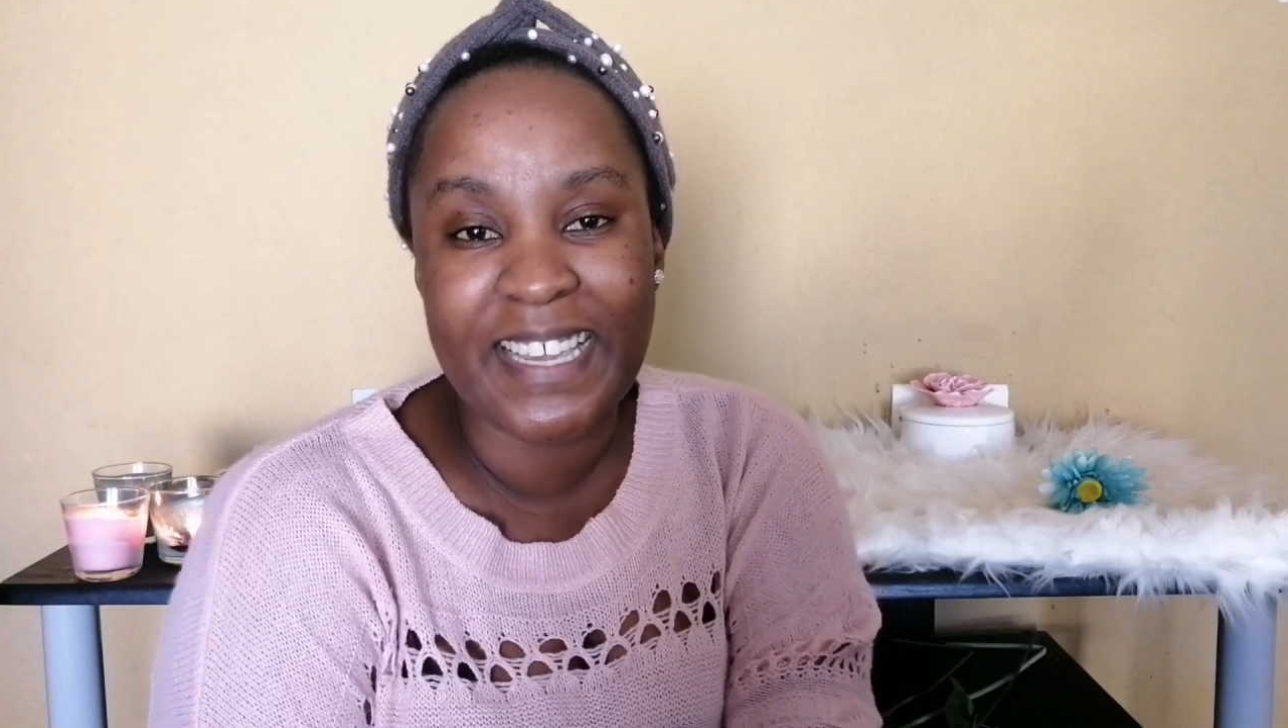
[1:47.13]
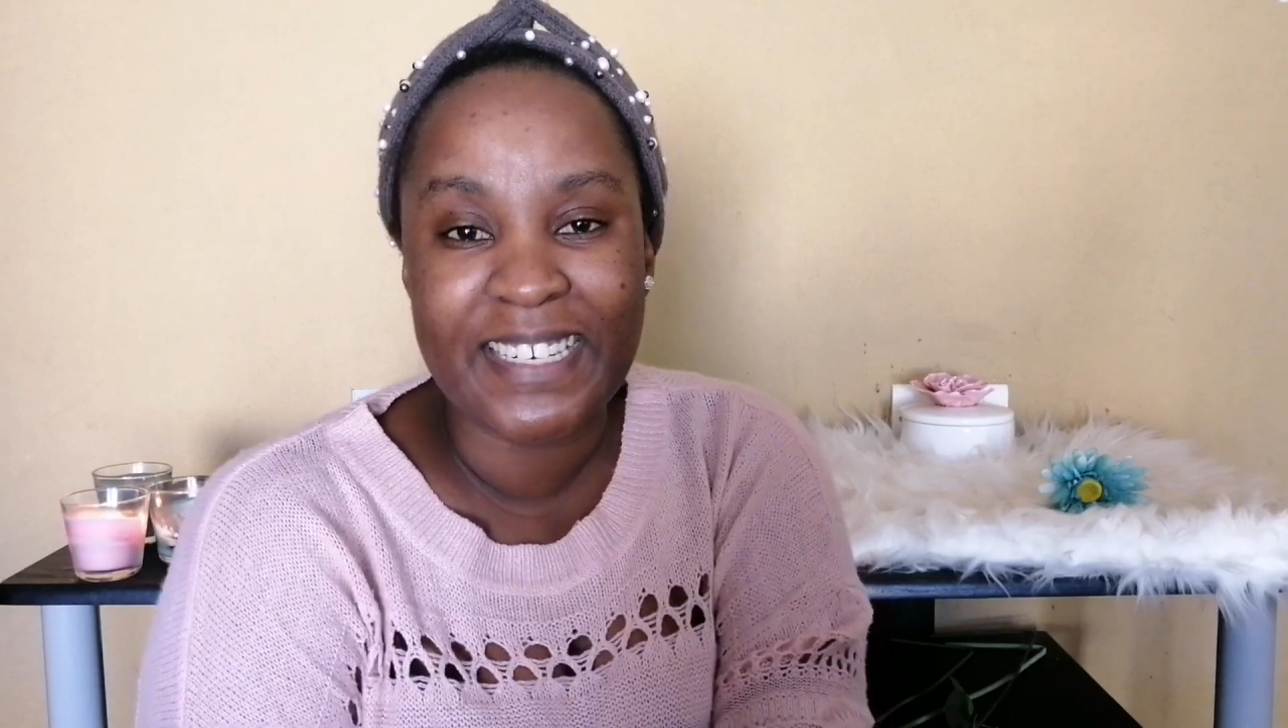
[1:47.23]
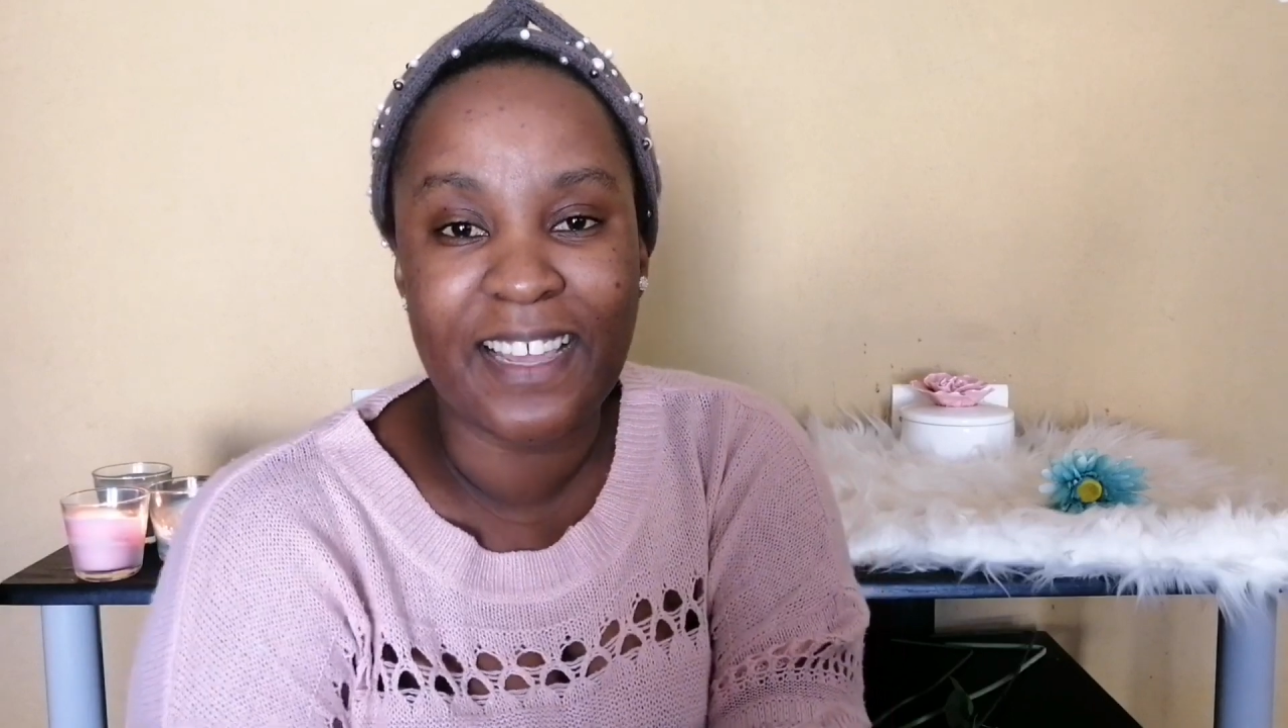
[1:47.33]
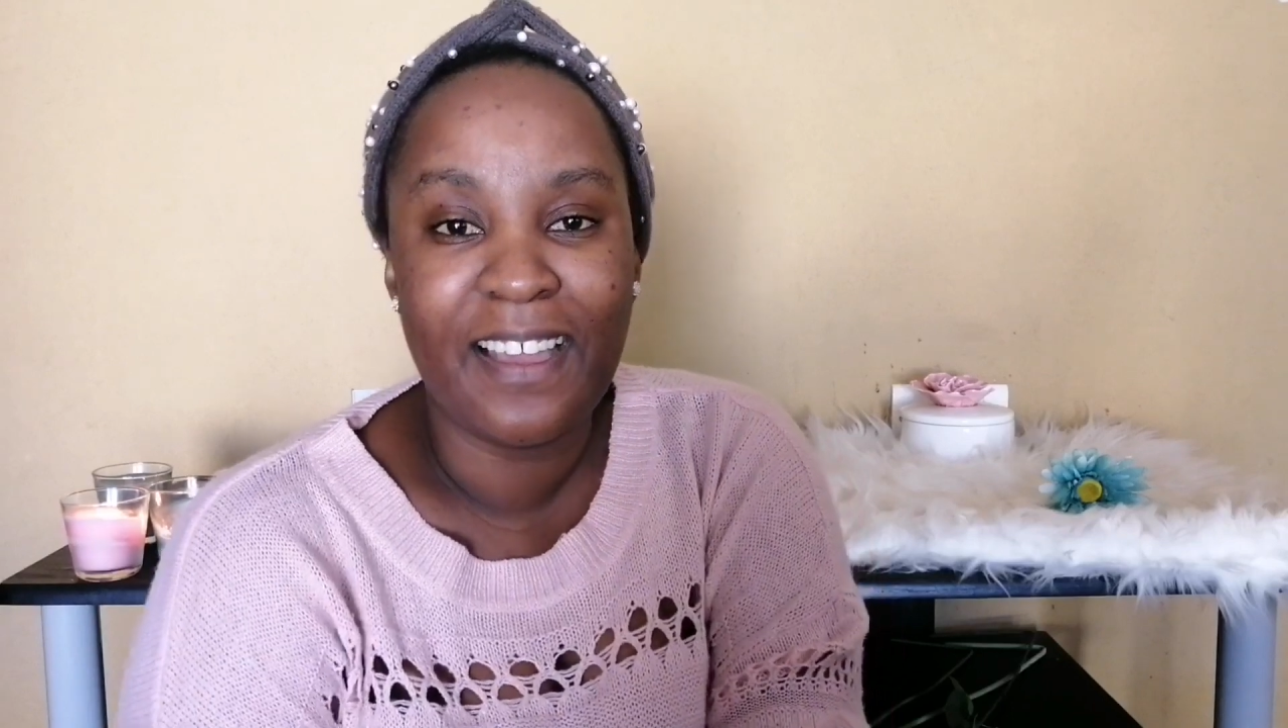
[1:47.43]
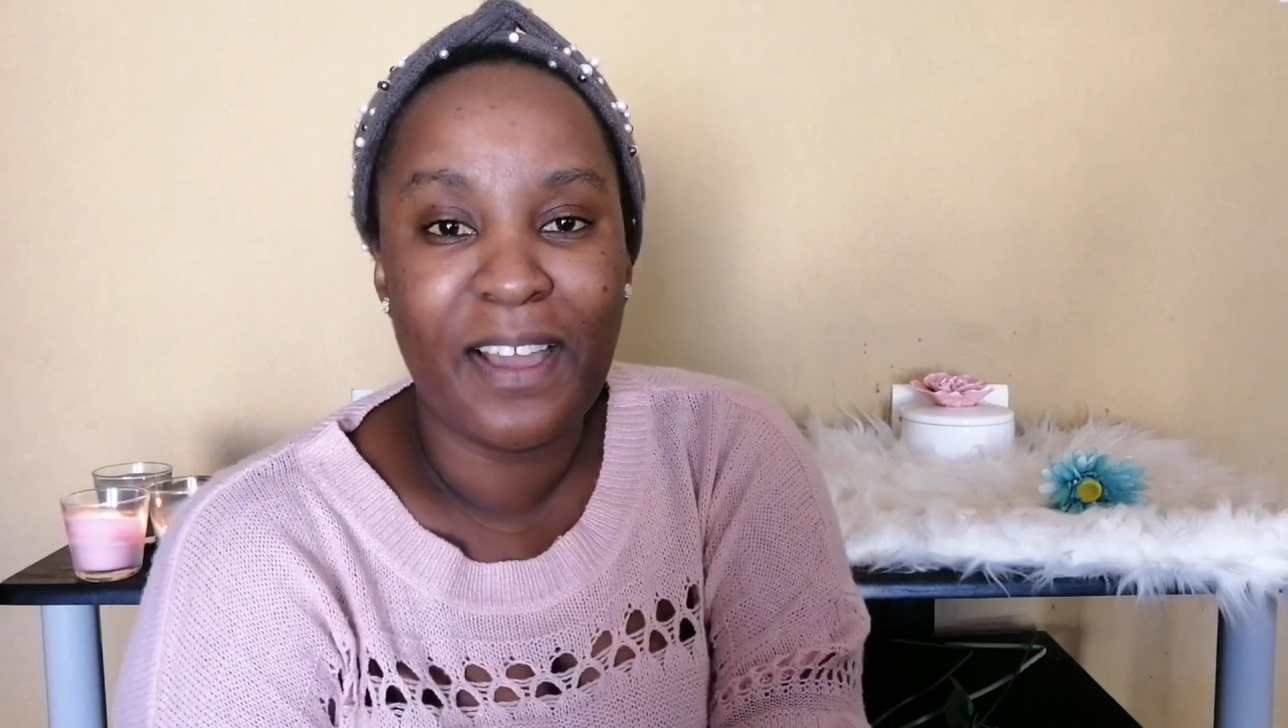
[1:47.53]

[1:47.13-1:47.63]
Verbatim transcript: it